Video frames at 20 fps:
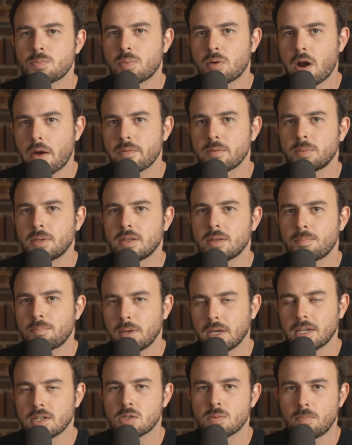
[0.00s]
probably the
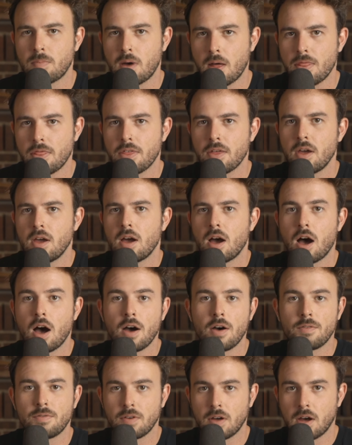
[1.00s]
biggest month
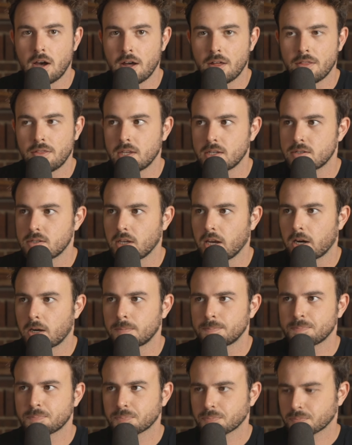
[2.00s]
of uh, this year.
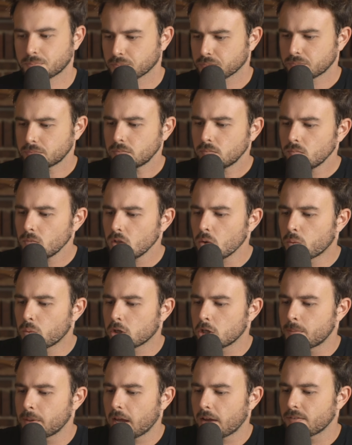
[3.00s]
We're
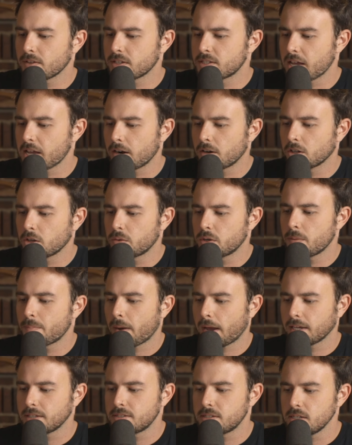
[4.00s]
going to be having Saturn go into
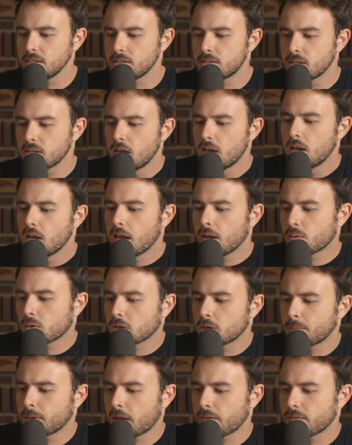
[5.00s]
Pisces, and we're
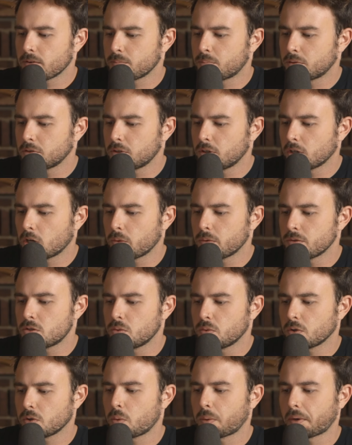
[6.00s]
going to be having Pluto go
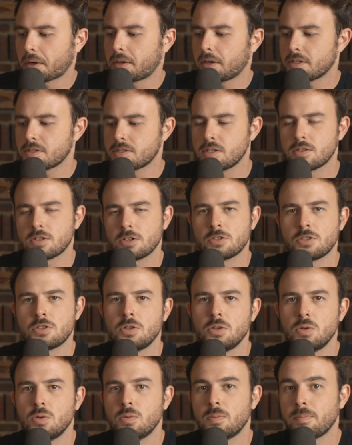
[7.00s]
into Aquarius. These are
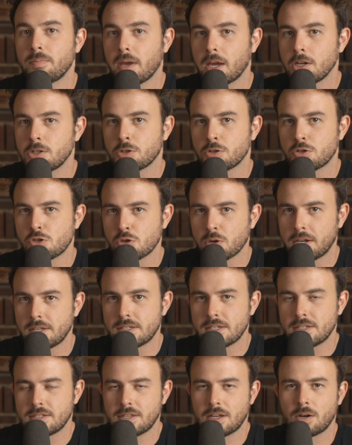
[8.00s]
two major
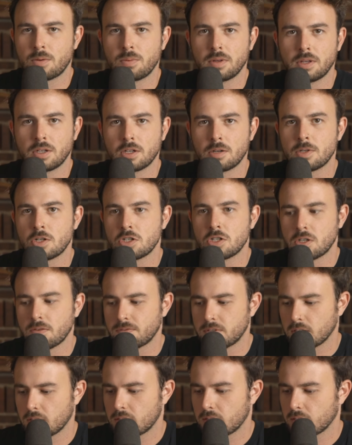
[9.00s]
transits that are really going to be
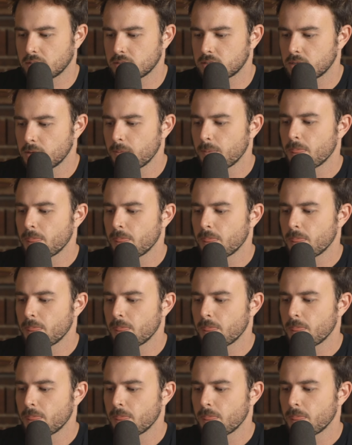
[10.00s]
shifting things.